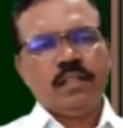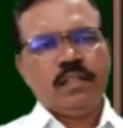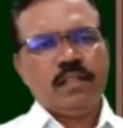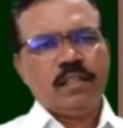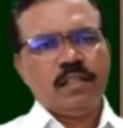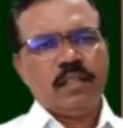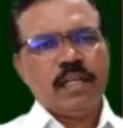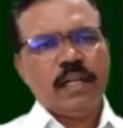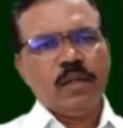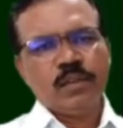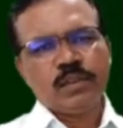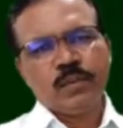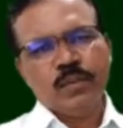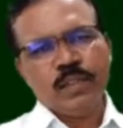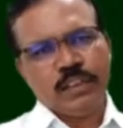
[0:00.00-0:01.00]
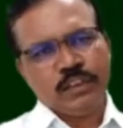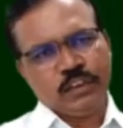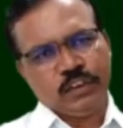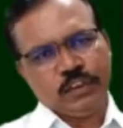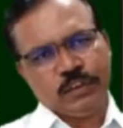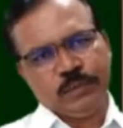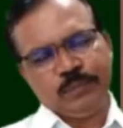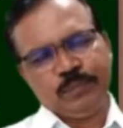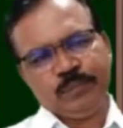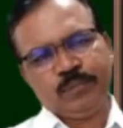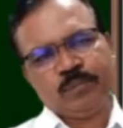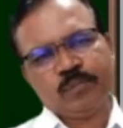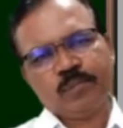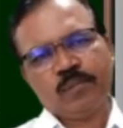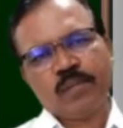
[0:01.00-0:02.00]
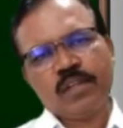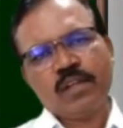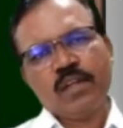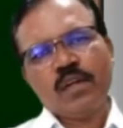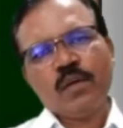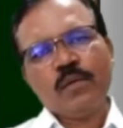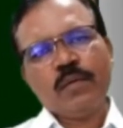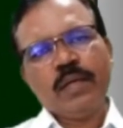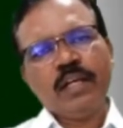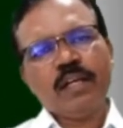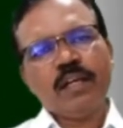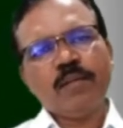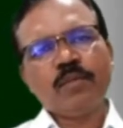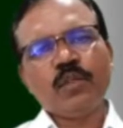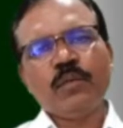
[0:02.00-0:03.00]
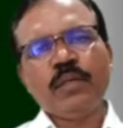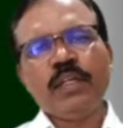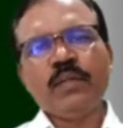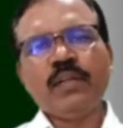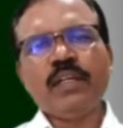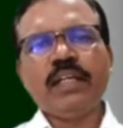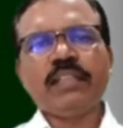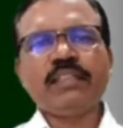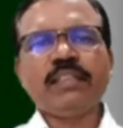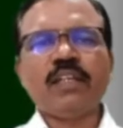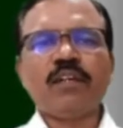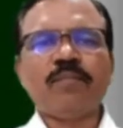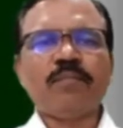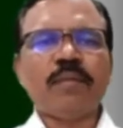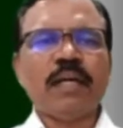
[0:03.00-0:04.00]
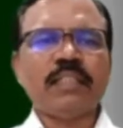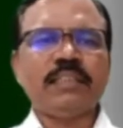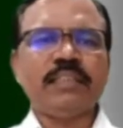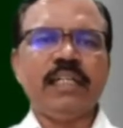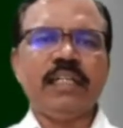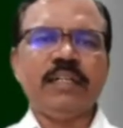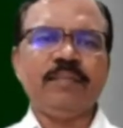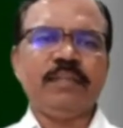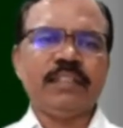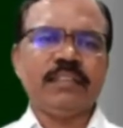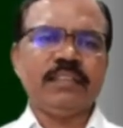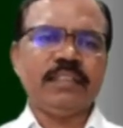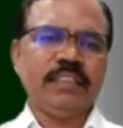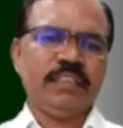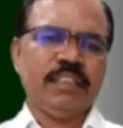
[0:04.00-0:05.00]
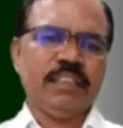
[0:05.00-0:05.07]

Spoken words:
Hello students, welcome to video lecture on partial differentiation.